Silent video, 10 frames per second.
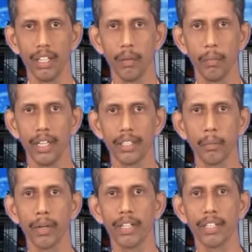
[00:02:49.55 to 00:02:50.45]
by
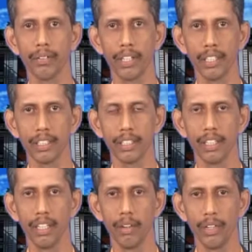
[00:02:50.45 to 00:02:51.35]
temporary coverings
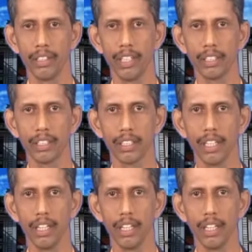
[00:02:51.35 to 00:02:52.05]
when there is